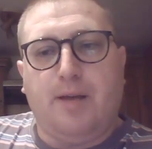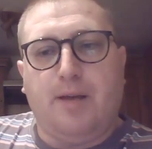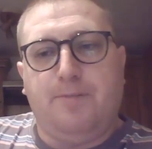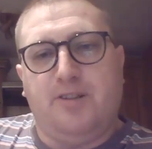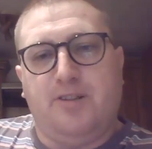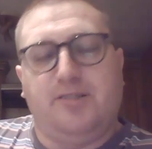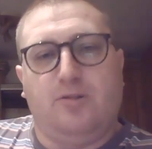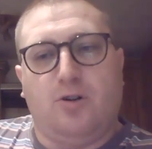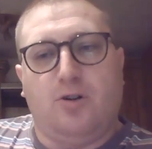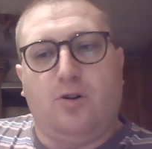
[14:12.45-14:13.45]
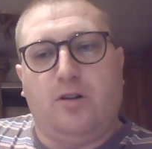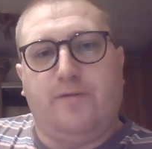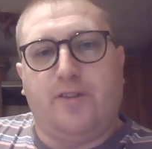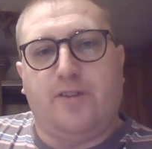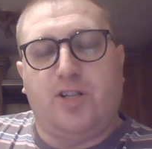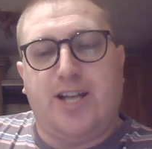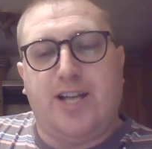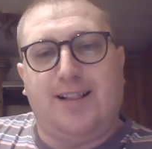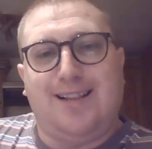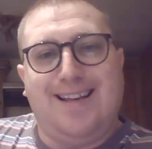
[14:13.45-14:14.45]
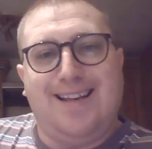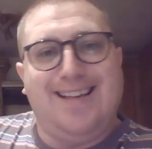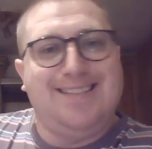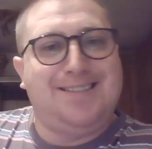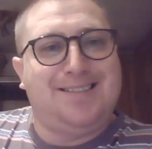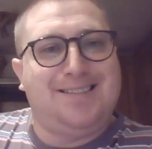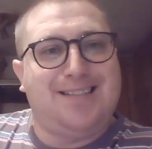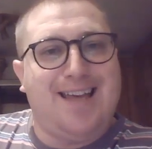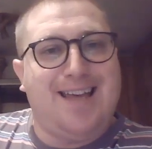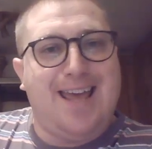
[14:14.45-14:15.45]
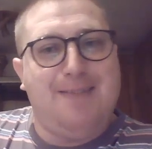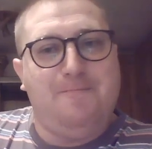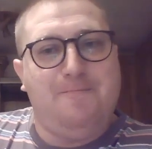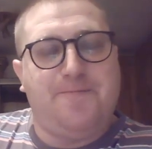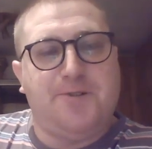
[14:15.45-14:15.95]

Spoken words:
My personal goal for the channel is to aim